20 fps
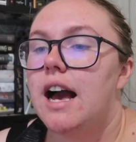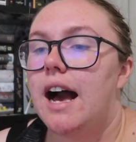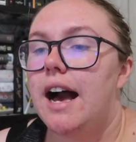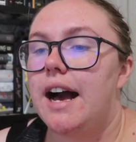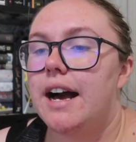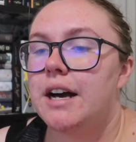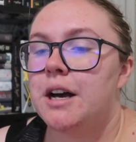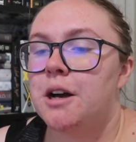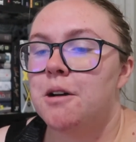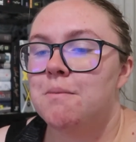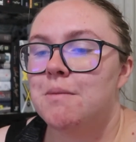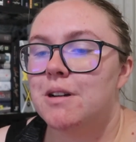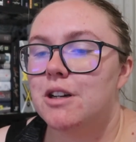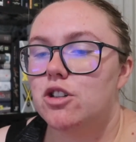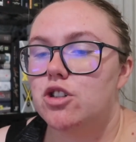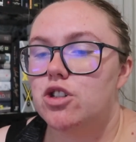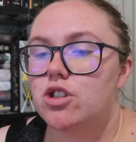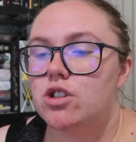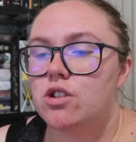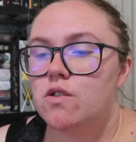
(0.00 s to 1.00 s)

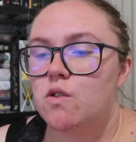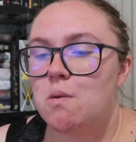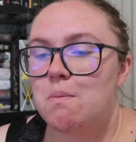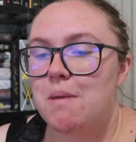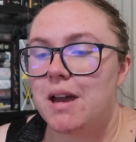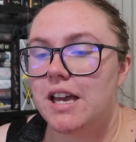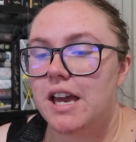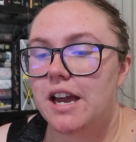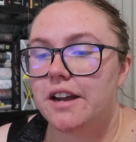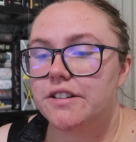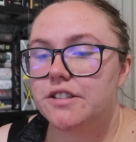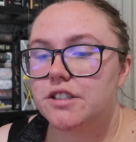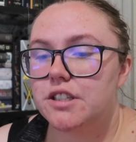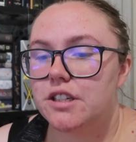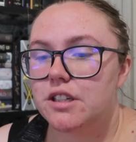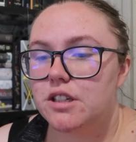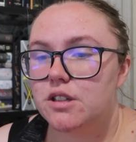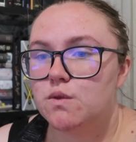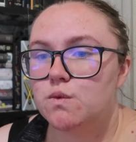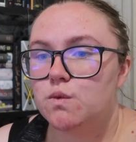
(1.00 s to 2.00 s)
The main
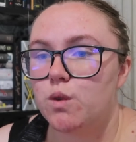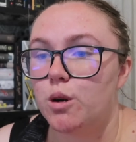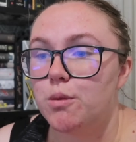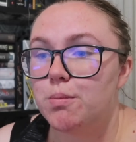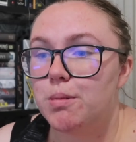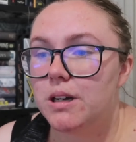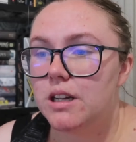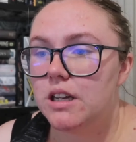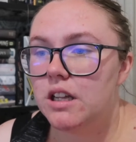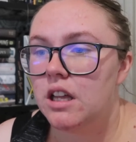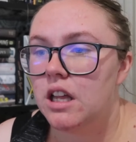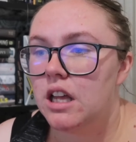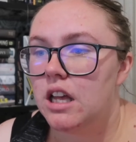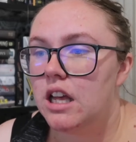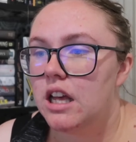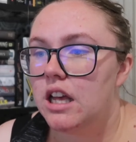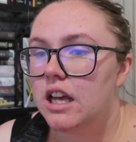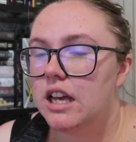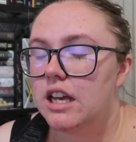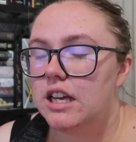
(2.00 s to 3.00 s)
character, Roper,
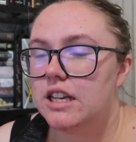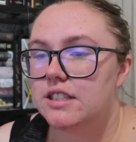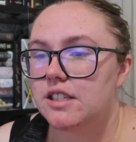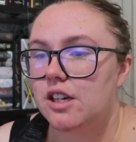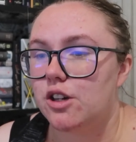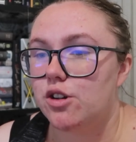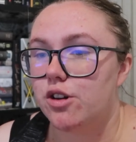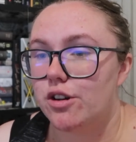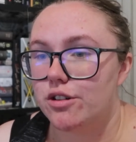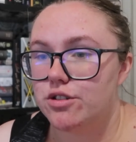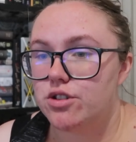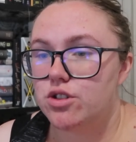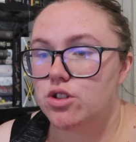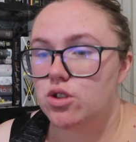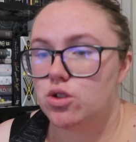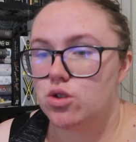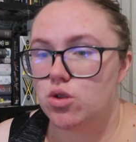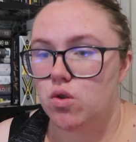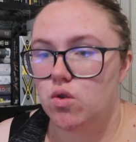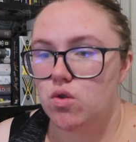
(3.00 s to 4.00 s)
is a
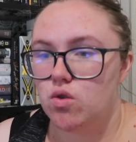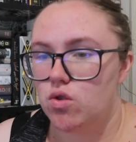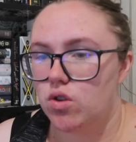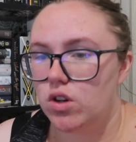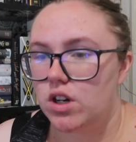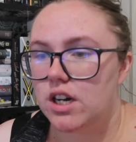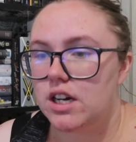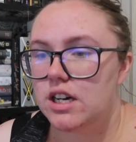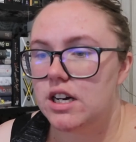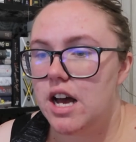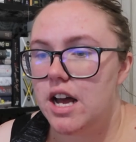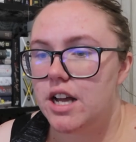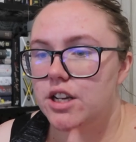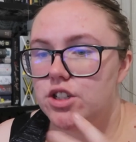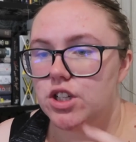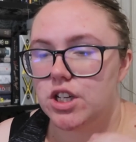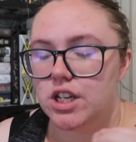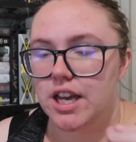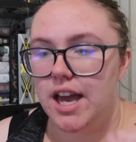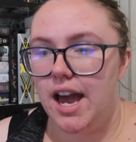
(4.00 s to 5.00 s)
ghost talker and
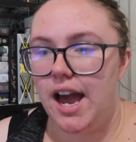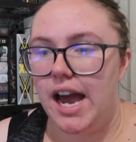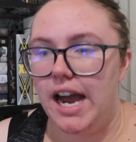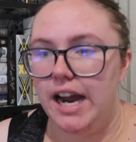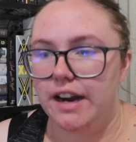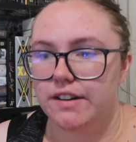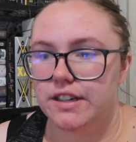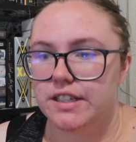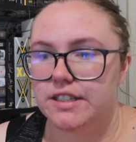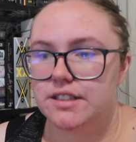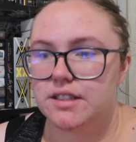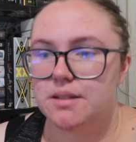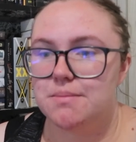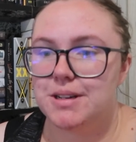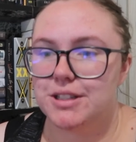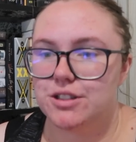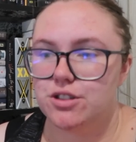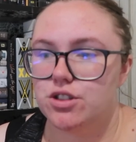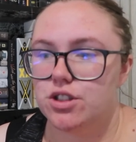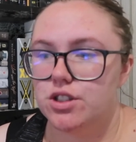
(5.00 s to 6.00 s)
she carries the
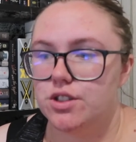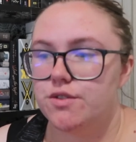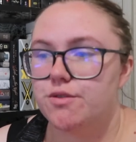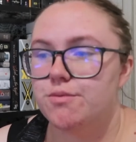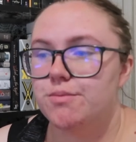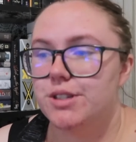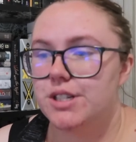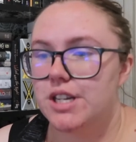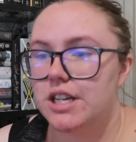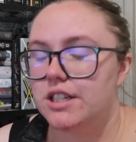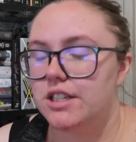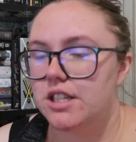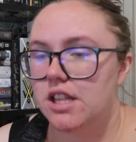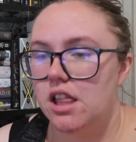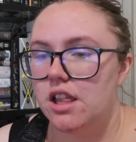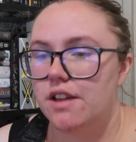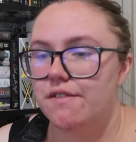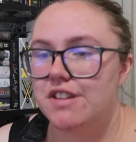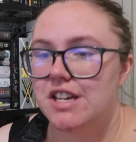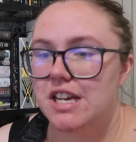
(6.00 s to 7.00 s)
messages from the dead to the
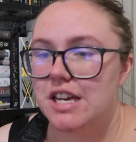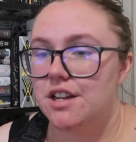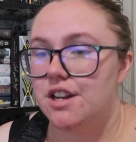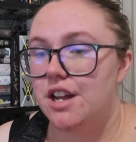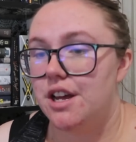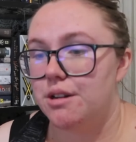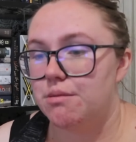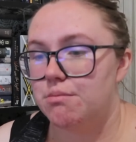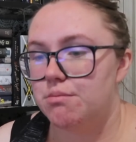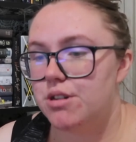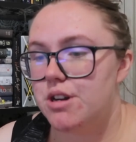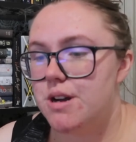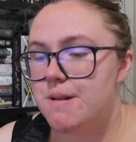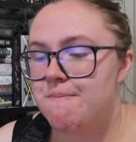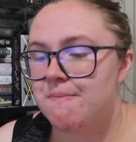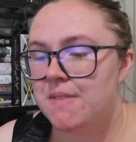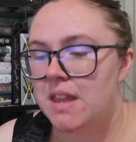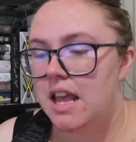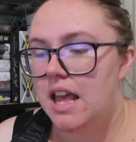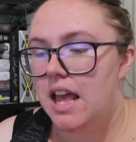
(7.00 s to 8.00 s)
living in Edinburgh,
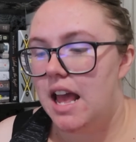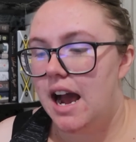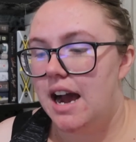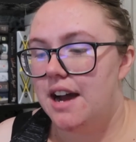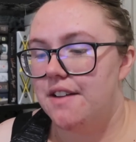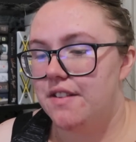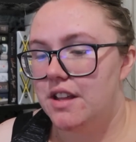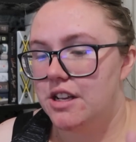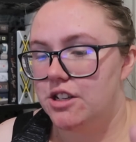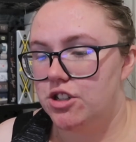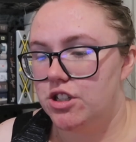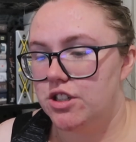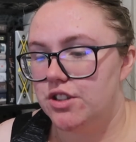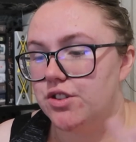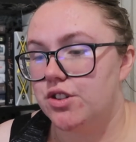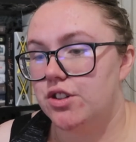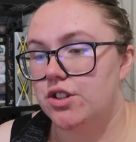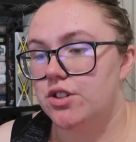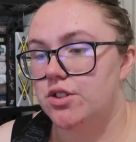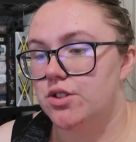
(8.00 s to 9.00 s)
and then she's
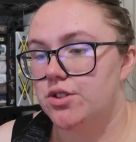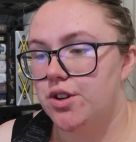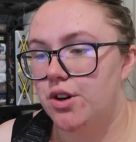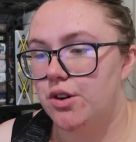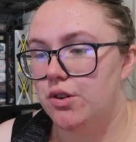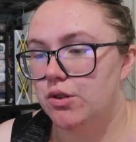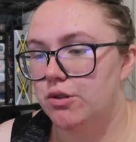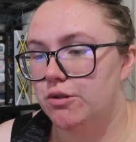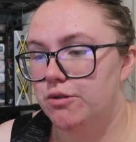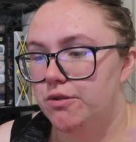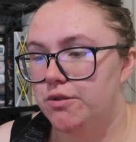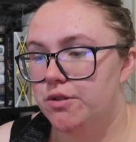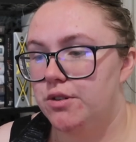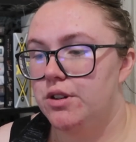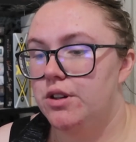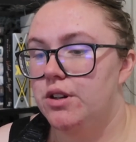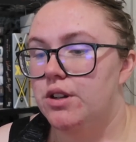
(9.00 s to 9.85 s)
got to solve